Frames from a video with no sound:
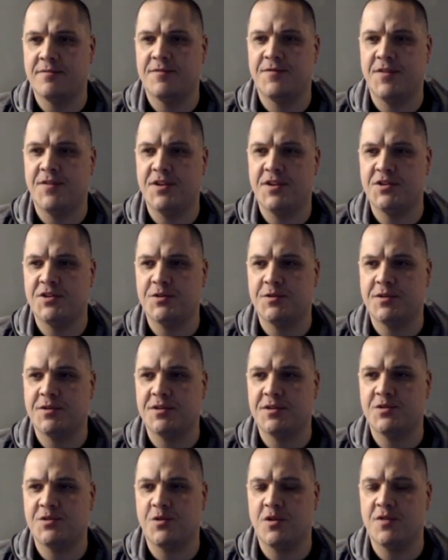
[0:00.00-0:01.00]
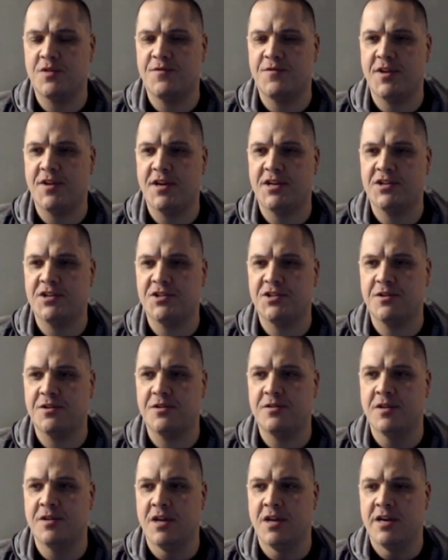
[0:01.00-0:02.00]
finishes with the swordfish,
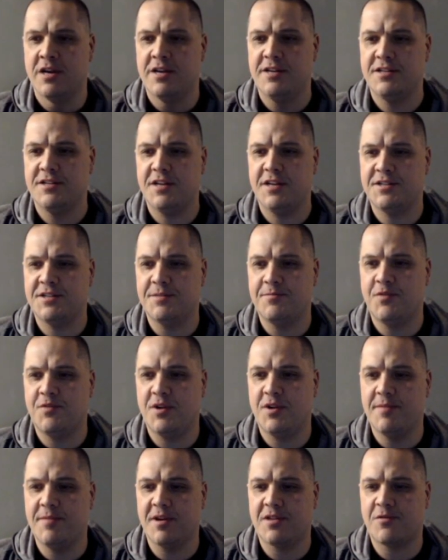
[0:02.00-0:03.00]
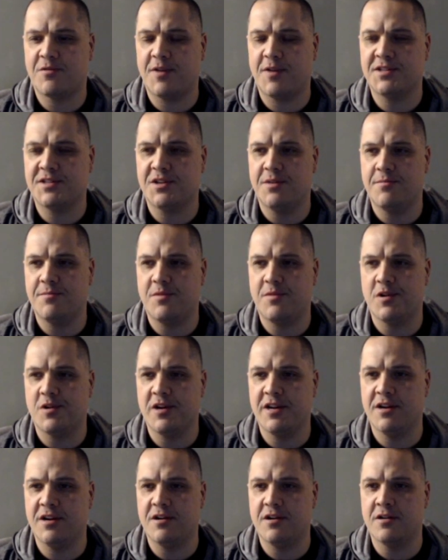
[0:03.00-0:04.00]
so he's got some pretty big threats on board
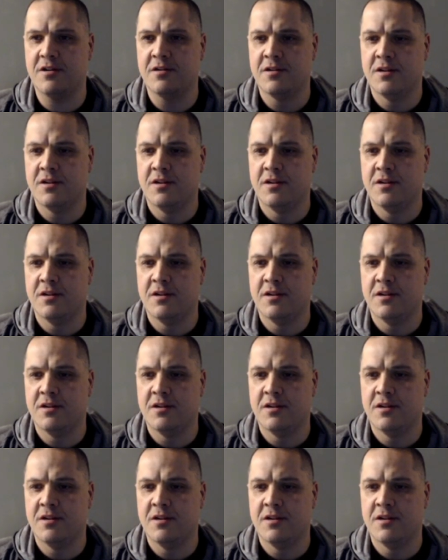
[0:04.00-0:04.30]
here.